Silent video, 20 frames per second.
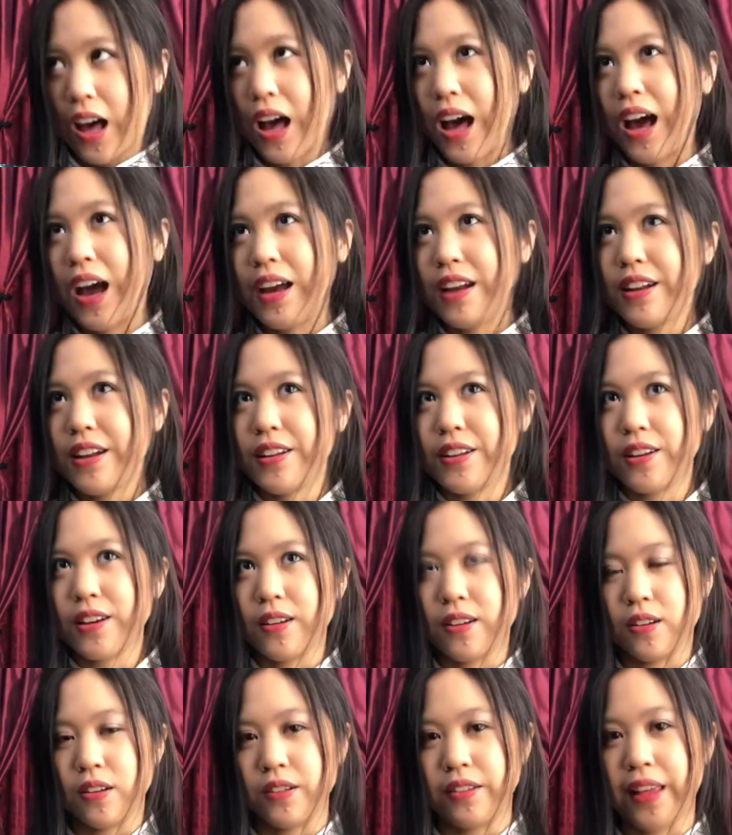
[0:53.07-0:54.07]
I
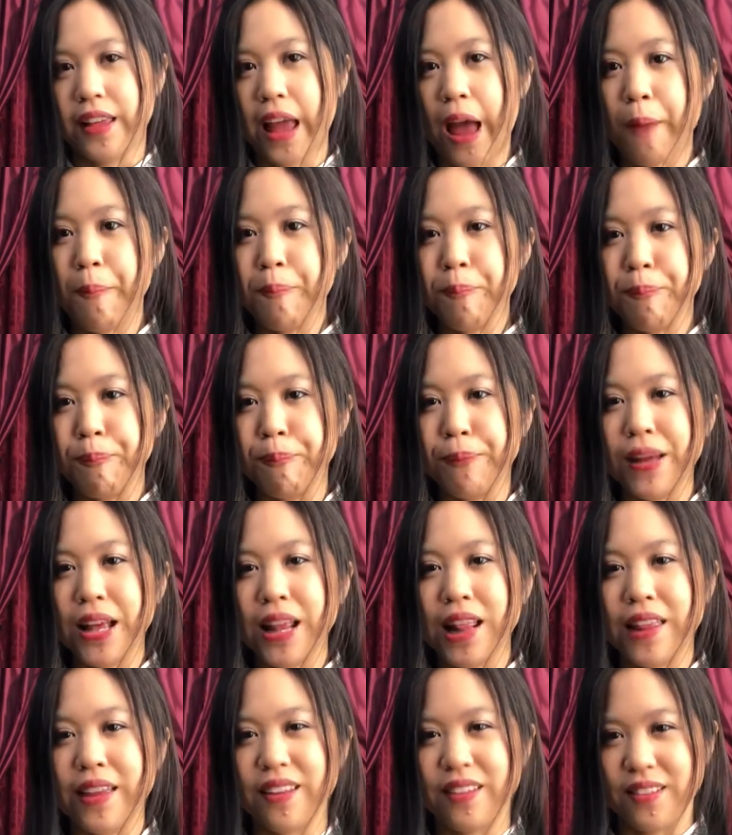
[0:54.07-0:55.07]
know there are
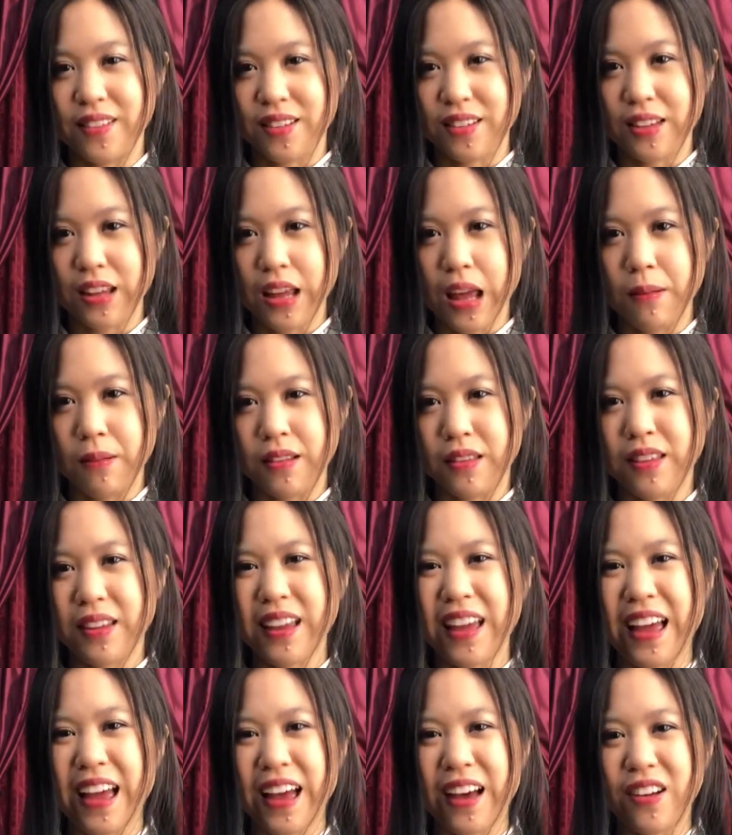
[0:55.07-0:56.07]
millions and
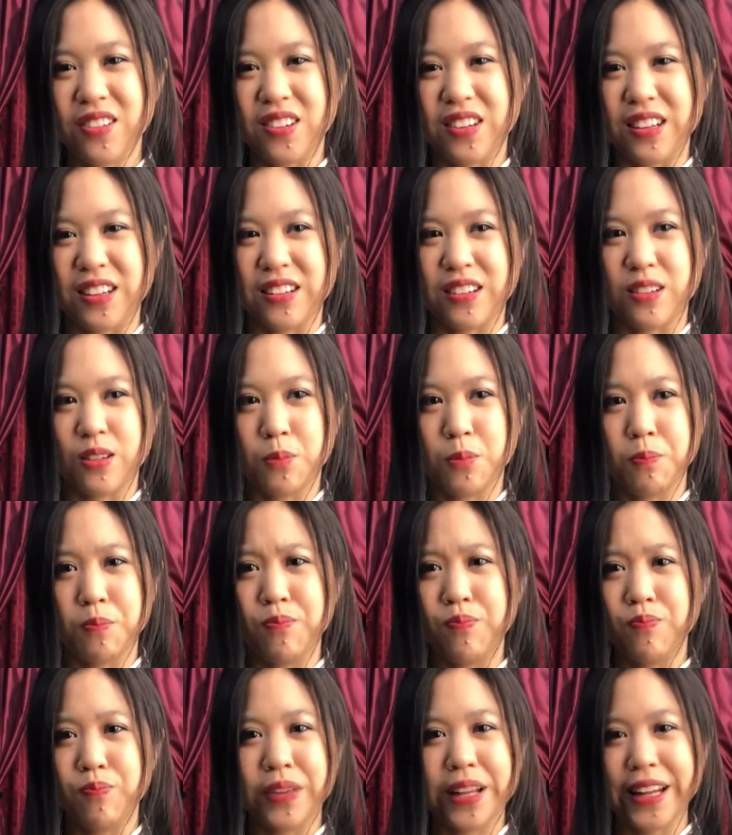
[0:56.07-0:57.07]
thousands,
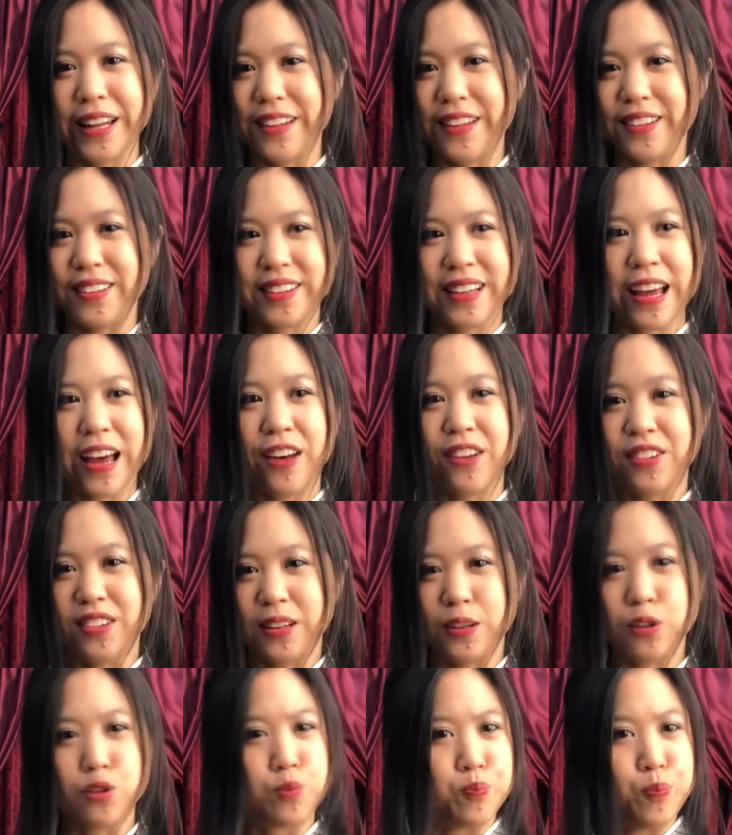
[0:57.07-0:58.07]
millions,
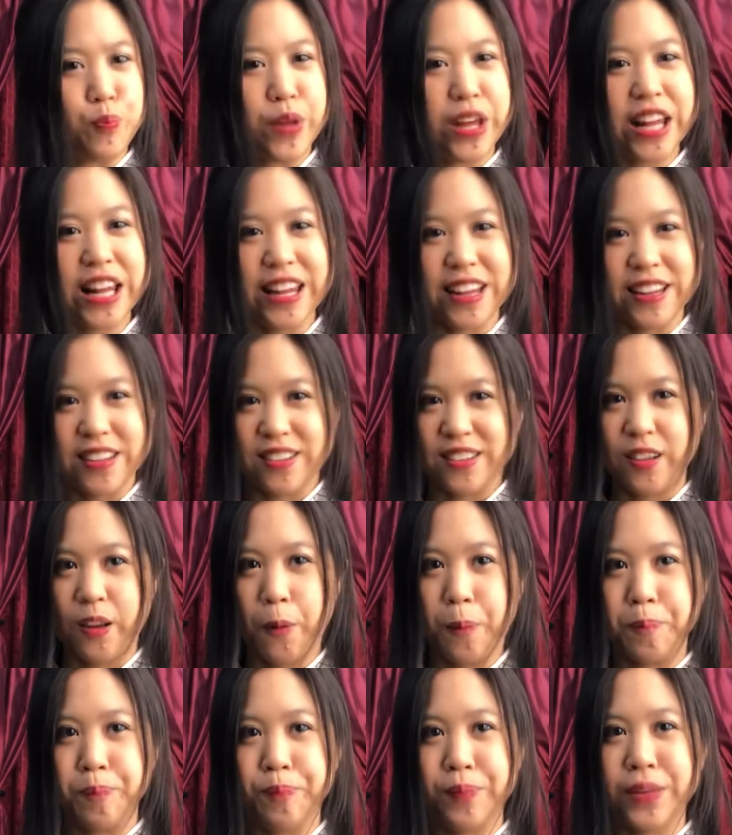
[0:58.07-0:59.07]
thousands, billions
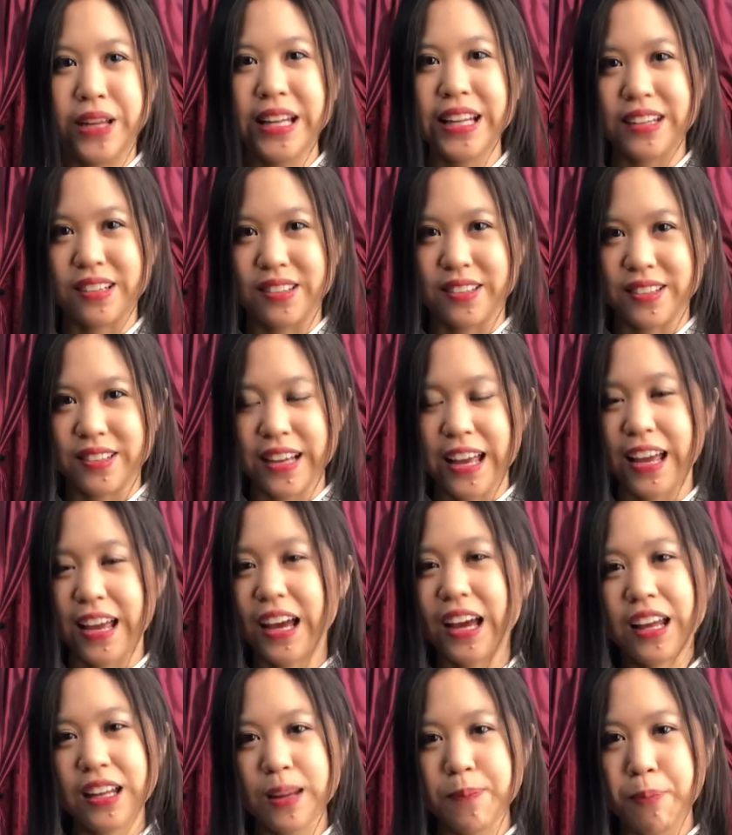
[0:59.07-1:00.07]
of minions at
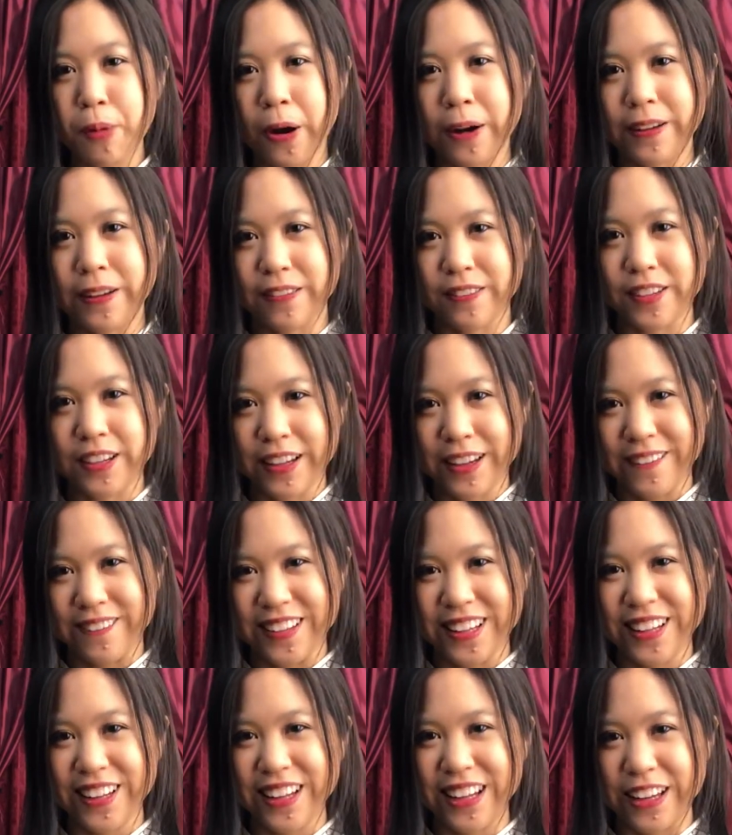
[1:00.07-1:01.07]
any point of time
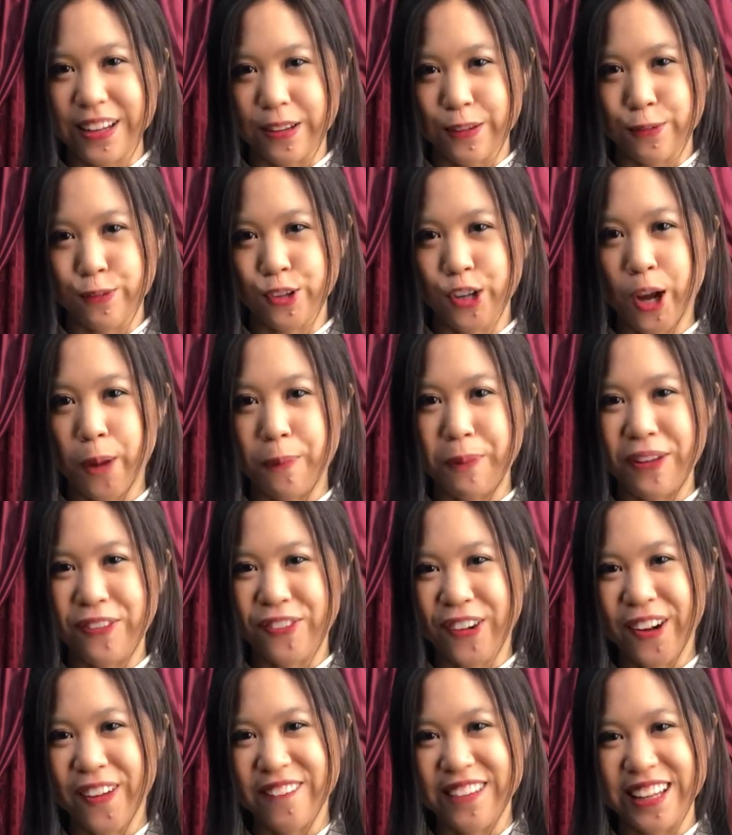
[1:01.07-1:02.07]
kneeling on the floor
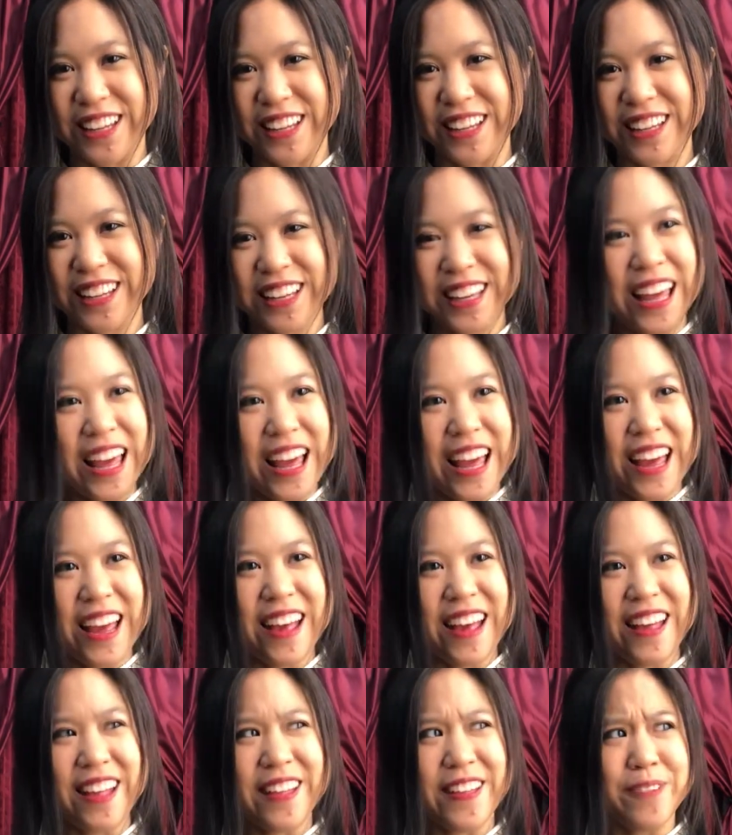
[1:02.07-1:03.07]
before me.
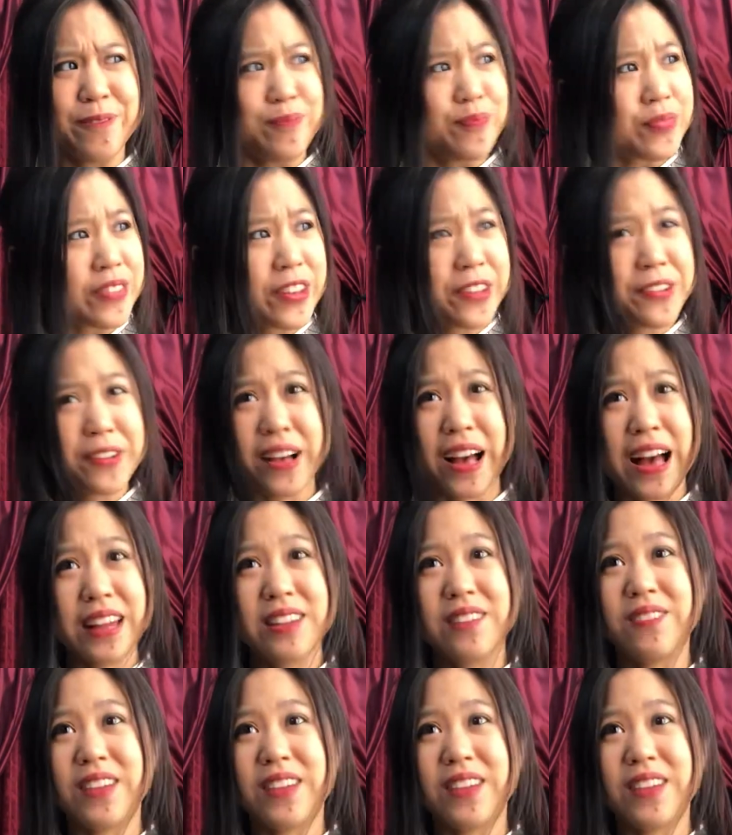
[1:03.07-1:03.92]
And you can't